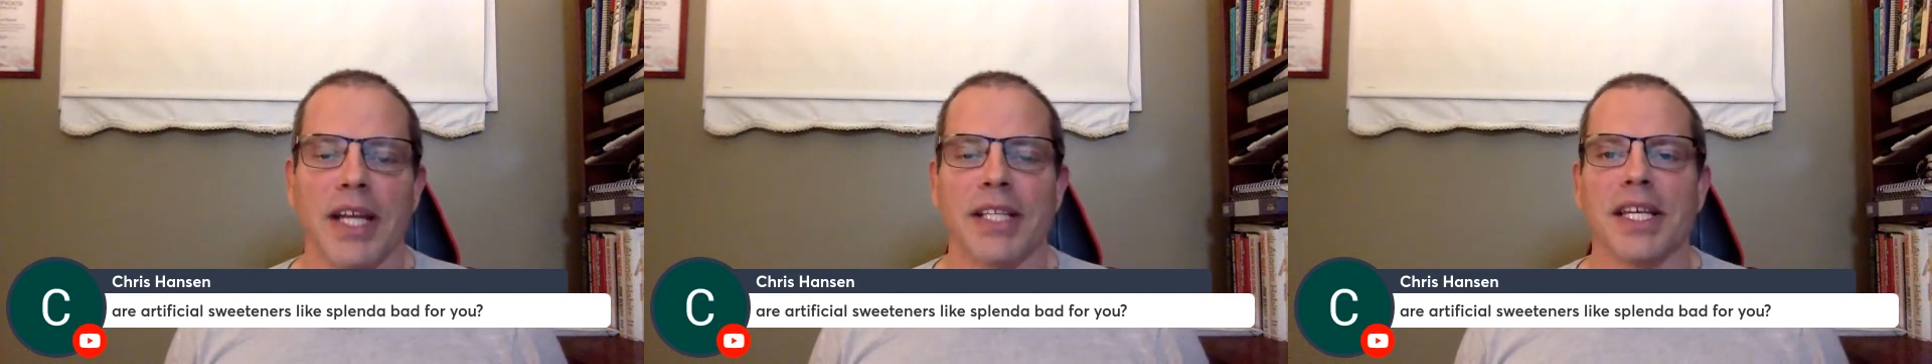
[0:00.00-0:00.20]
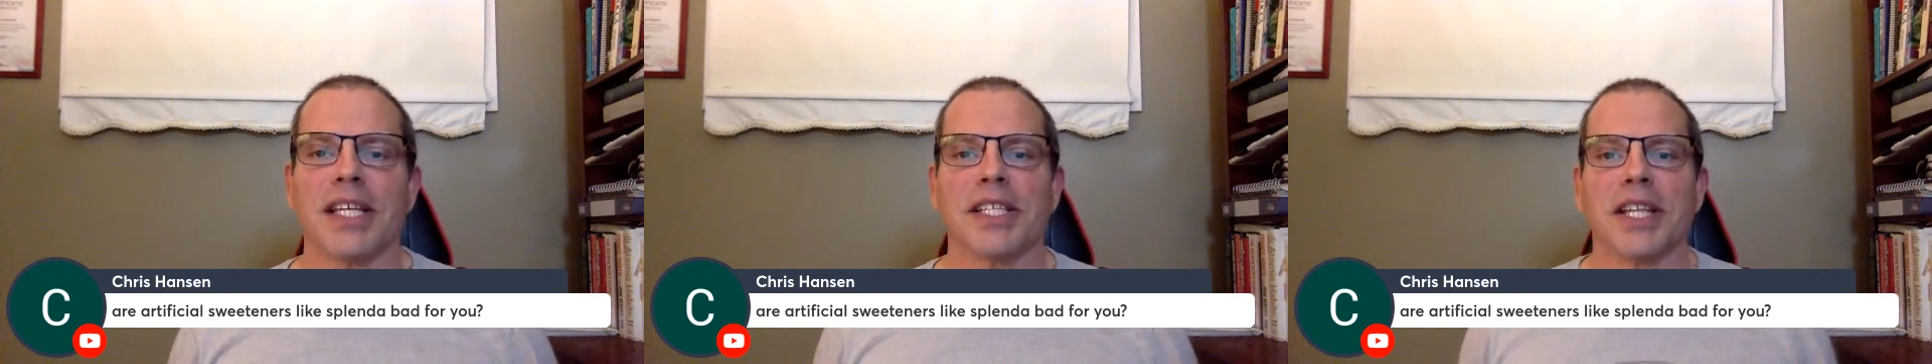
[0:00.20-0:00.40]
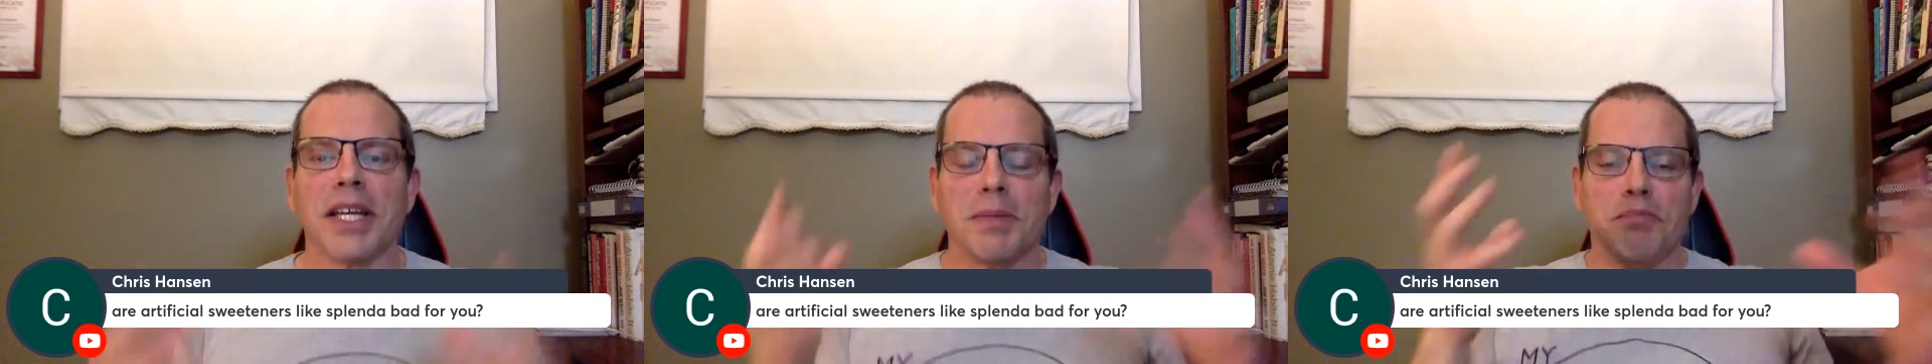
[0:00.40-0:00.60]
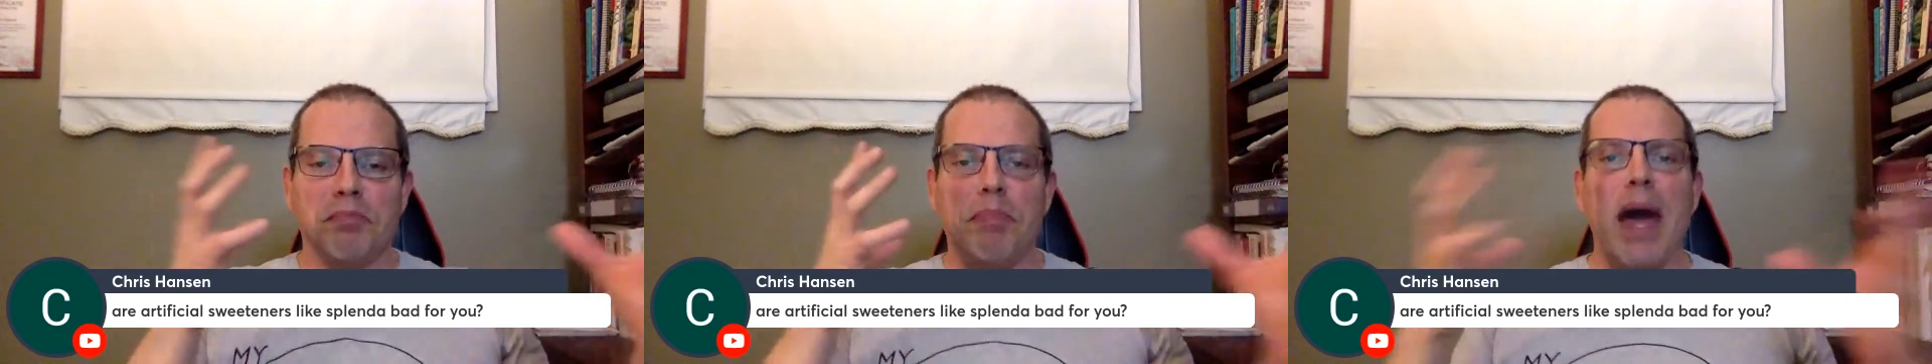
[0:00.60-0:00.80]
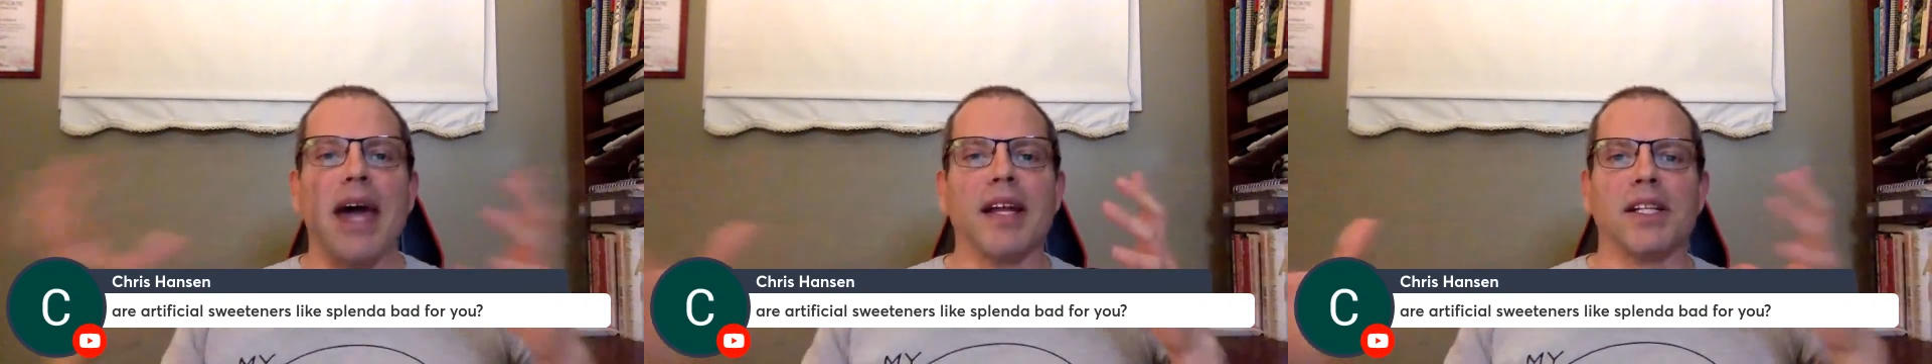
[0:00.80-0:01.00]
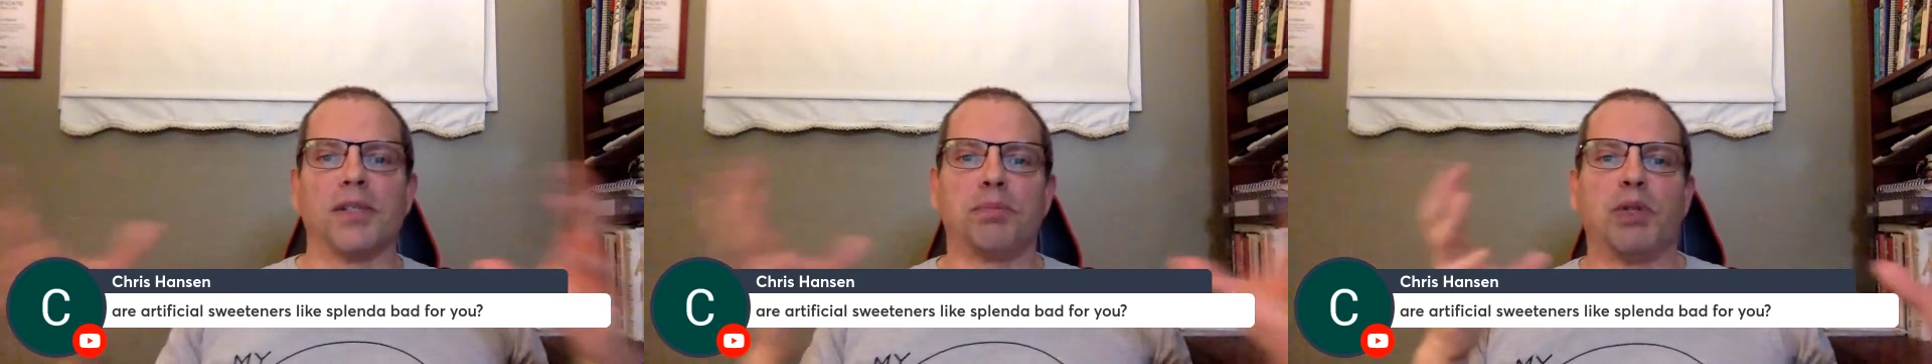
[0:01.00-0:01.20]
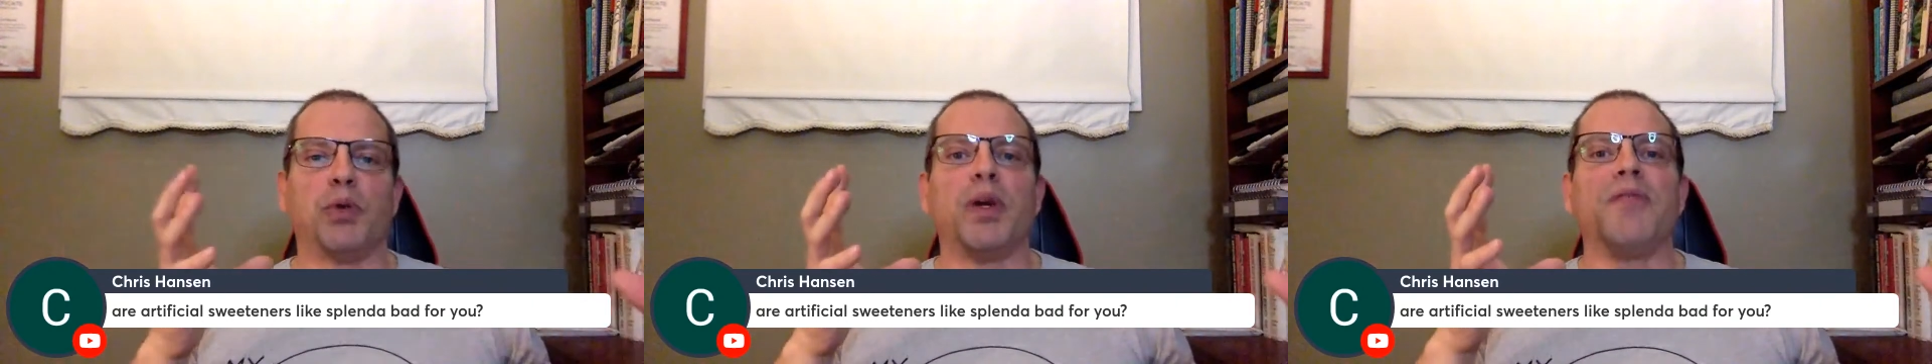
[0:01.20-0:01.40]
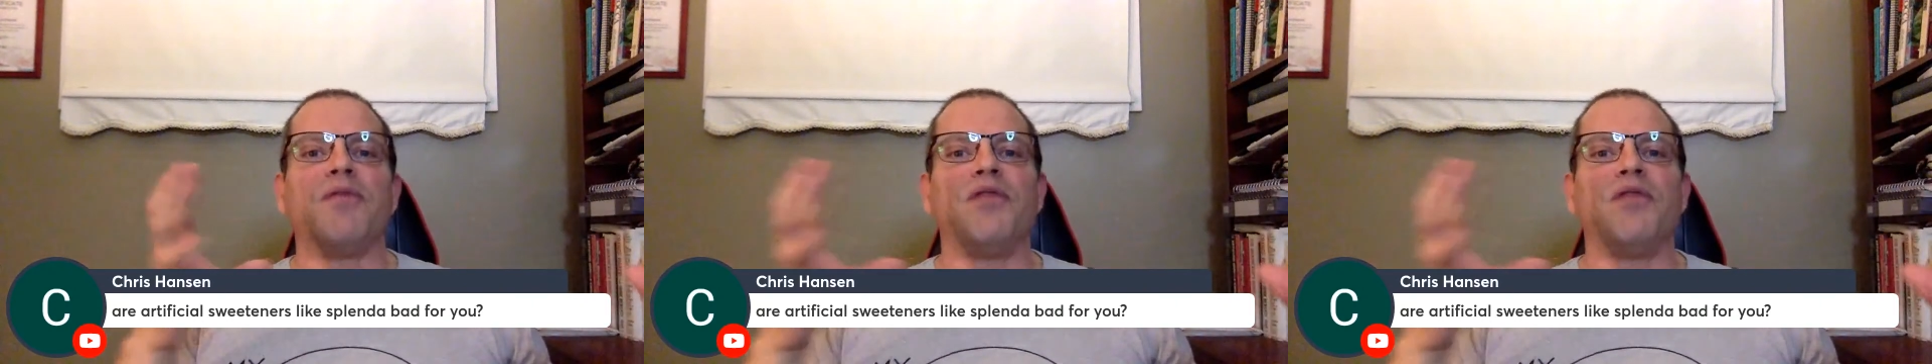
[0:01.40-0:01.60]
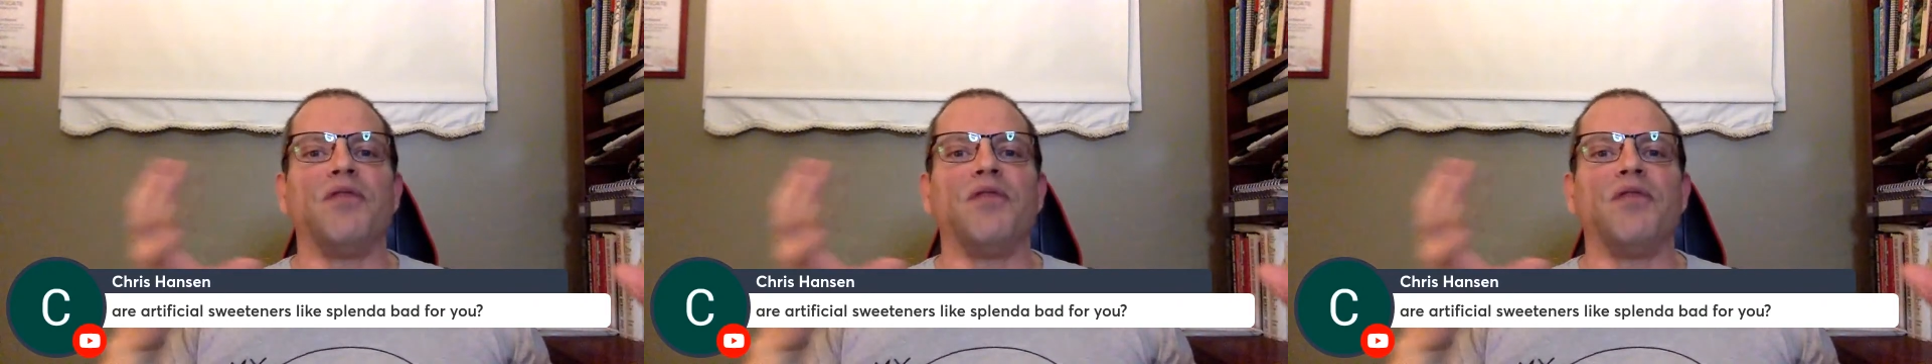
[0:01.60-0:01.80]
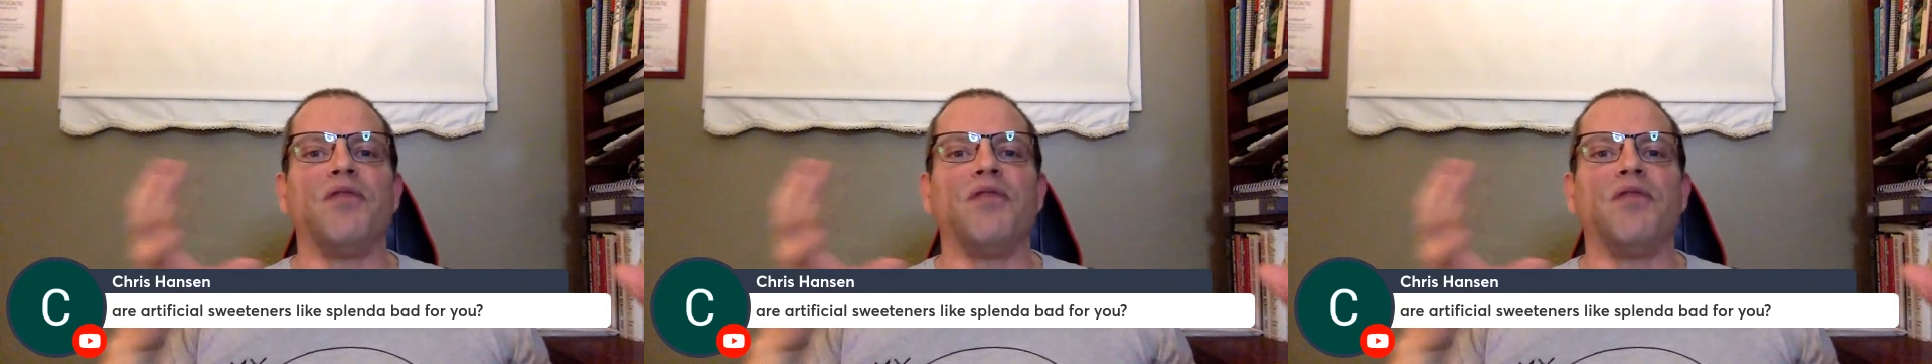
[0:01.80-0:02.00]
It's like battles between
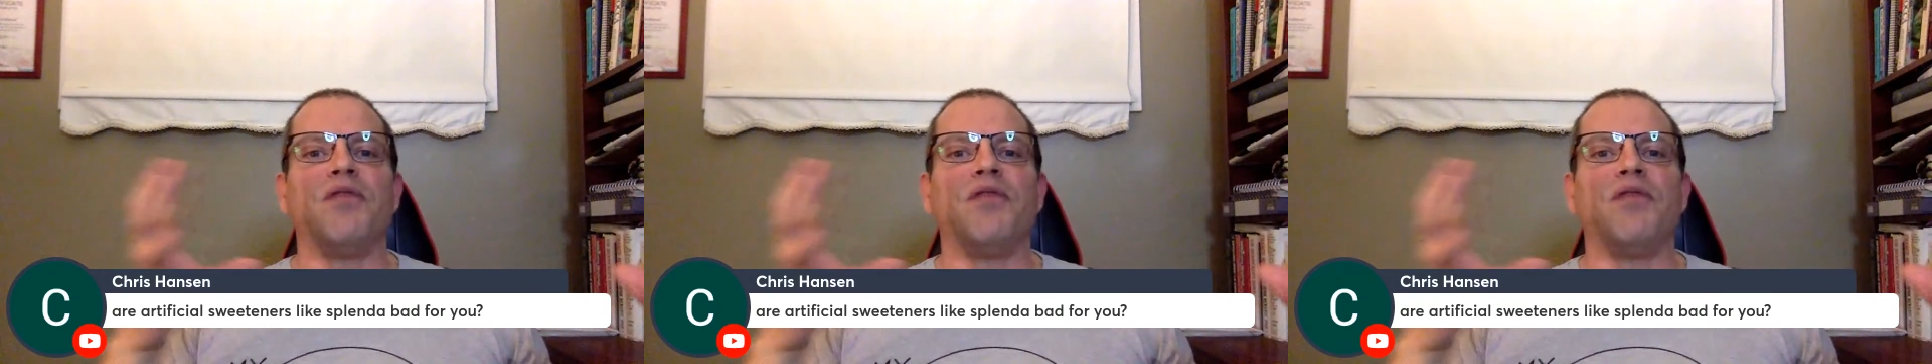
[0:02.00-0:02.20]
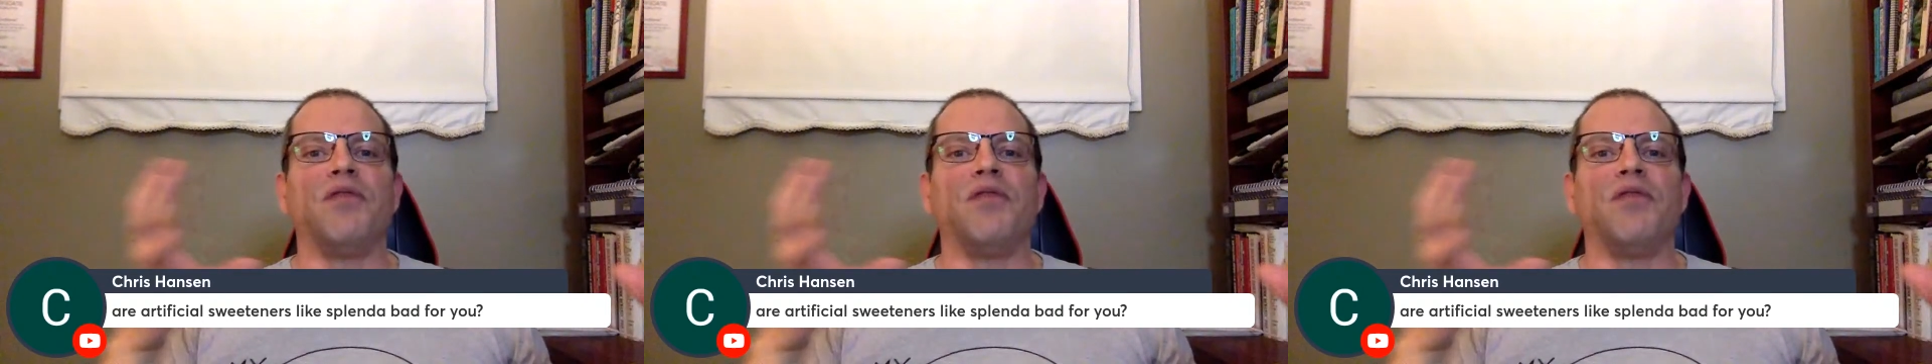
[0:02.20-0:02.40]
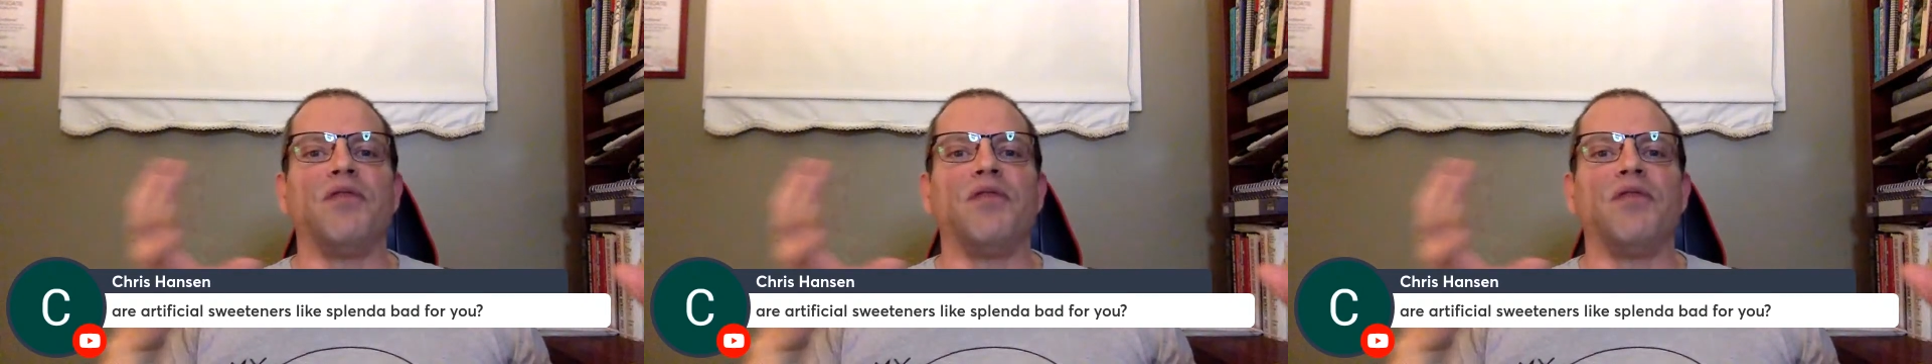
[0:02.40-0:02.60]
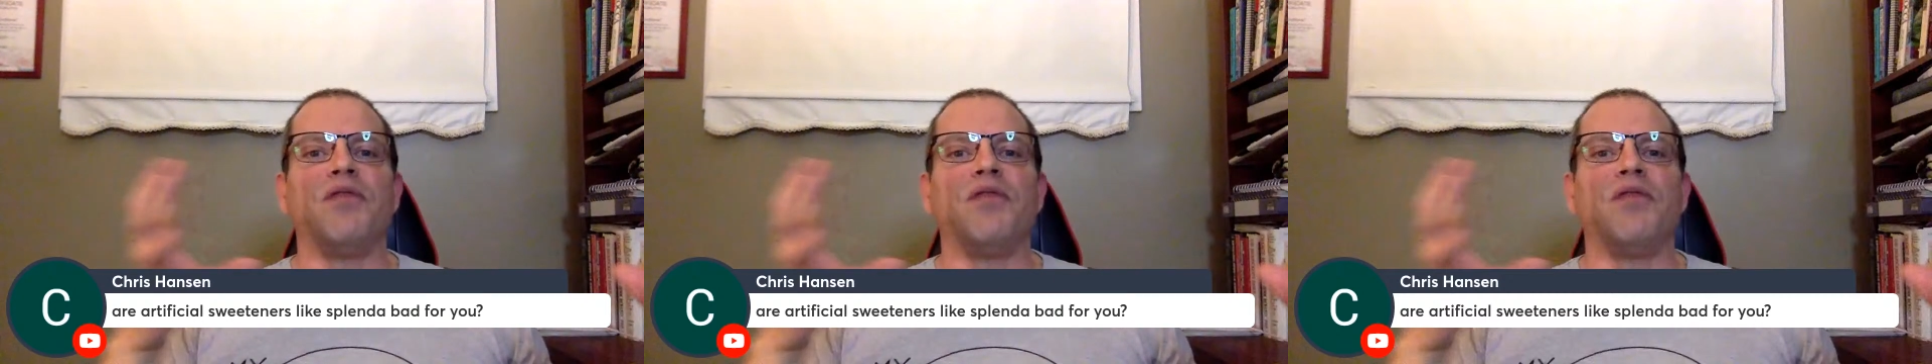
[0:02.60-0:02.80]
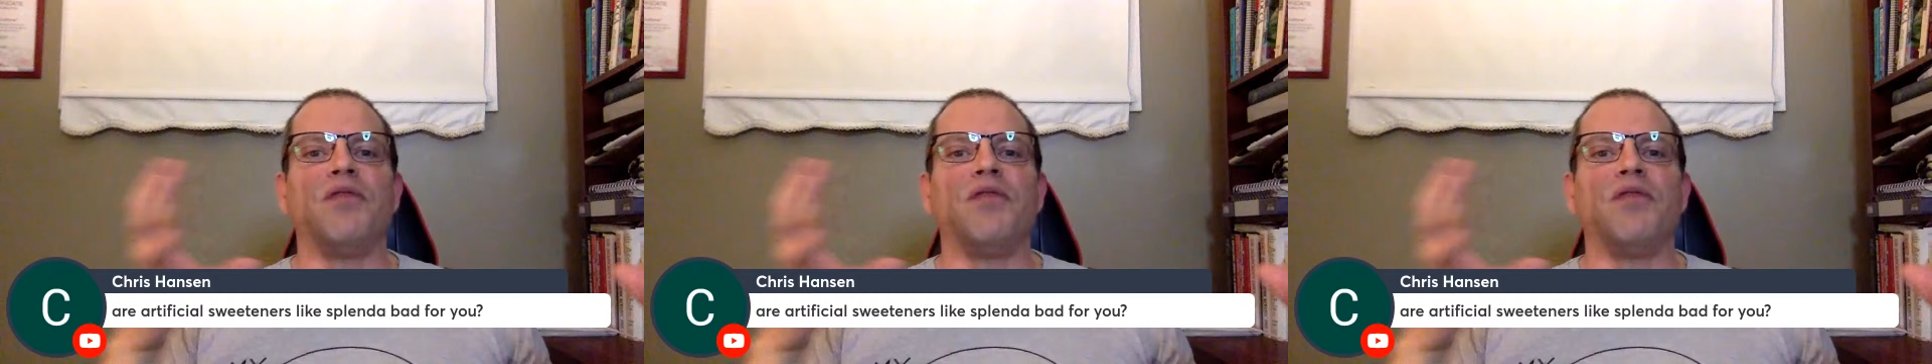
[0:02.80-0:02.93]
vegans and carnivores, right?